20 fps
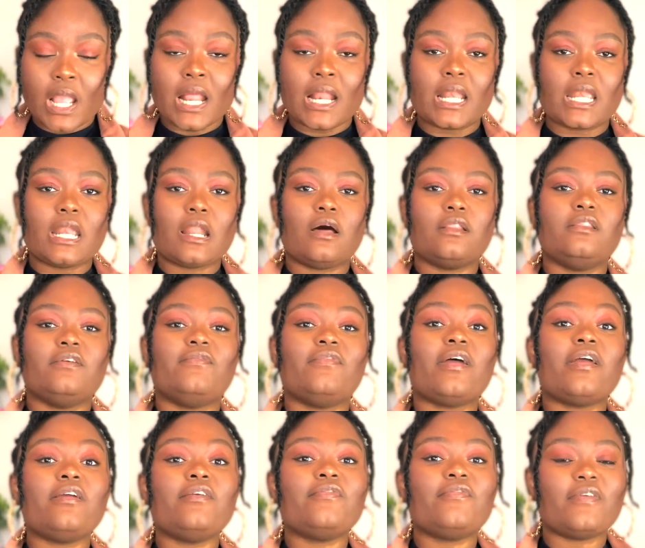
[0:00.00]
Now, the
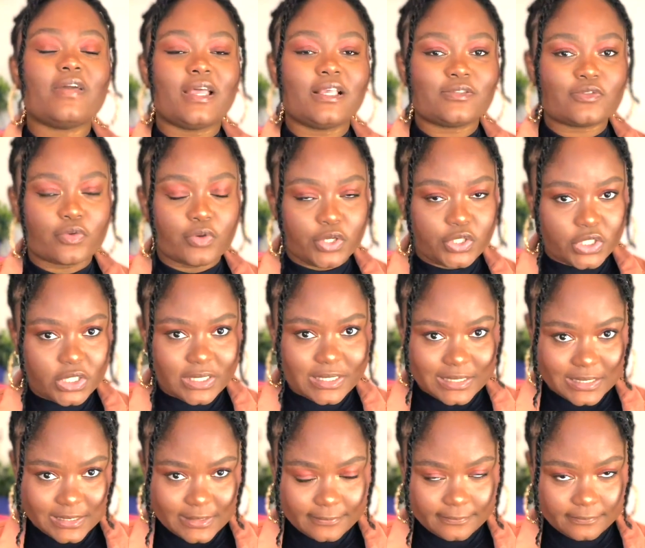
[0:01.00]
very first question
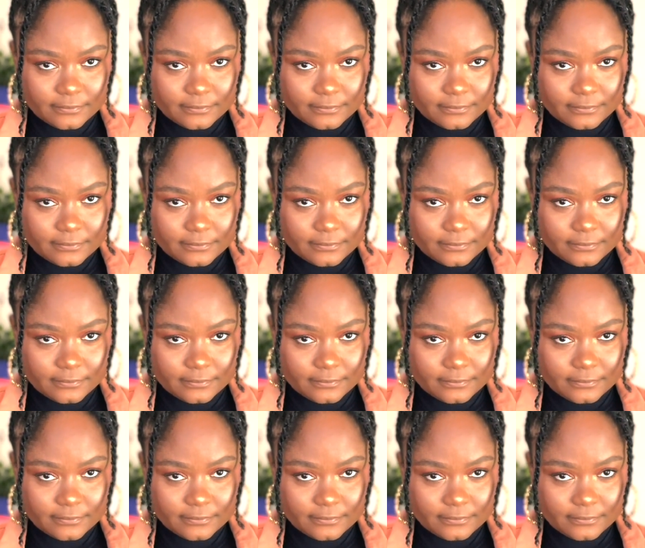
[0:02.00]
is,